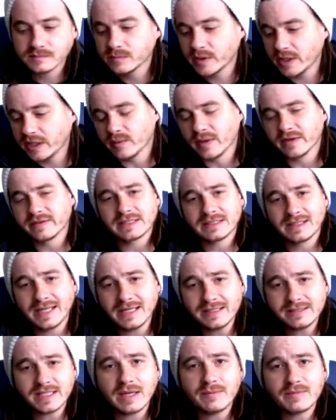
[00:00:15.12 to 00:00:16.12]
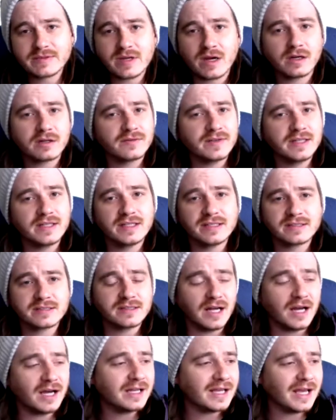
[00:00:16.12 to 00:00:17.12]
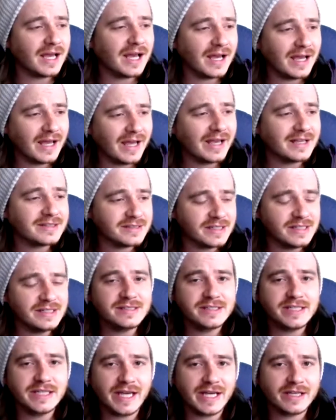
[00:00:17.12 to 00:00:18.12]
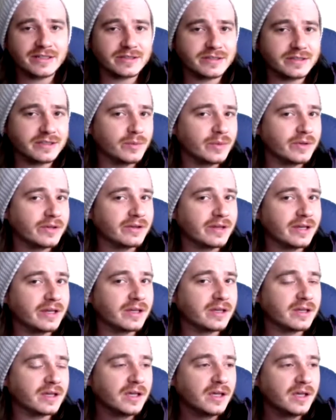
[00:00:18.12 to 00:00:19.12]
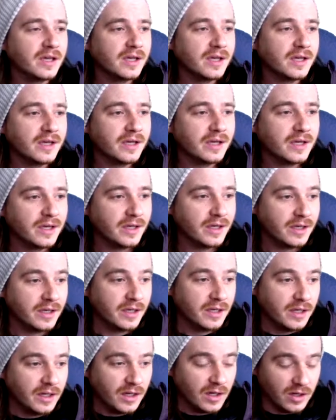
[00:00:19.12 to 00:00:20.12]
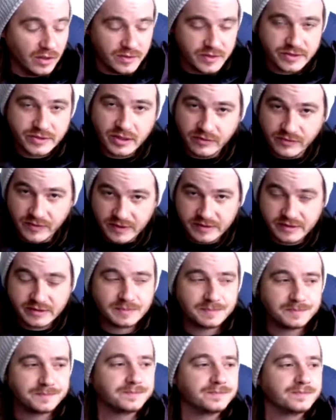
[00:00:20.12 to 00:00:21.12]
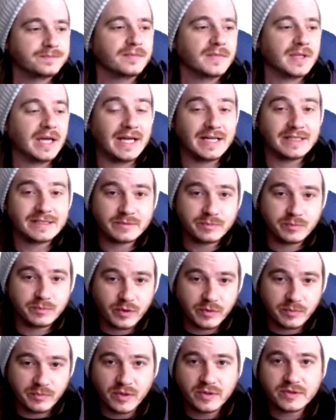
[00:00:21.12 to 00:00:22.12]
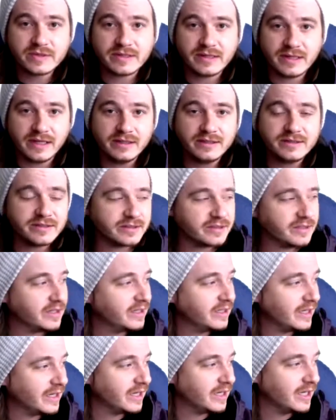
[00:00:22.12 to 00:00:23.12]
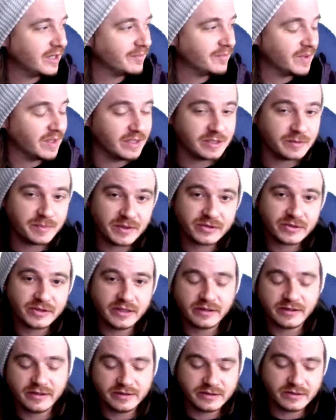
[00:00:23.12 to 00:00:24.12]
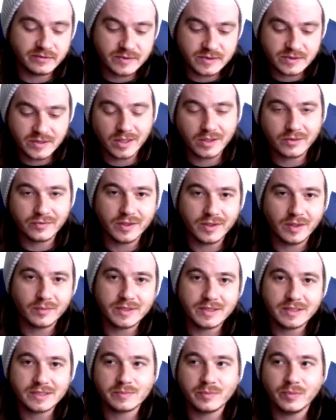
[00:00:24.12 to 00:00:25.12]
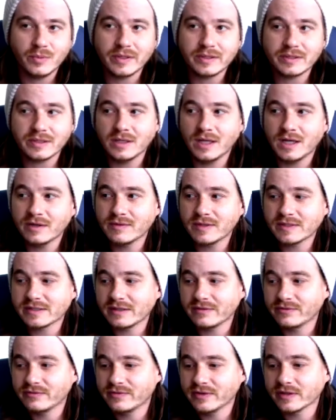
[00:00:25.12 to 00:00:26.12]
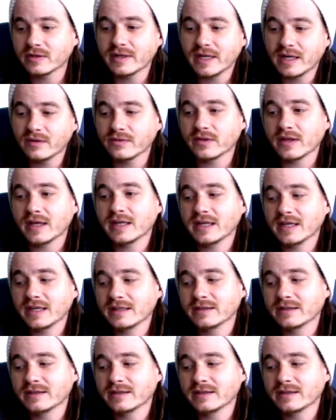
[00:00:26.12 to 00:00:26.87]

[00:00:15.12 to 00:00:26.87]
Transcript: But anyways, landscape photography is not as easy as you would think on the surface. As with most things, and especially the things in photography up to this point, a lot of us have figured out that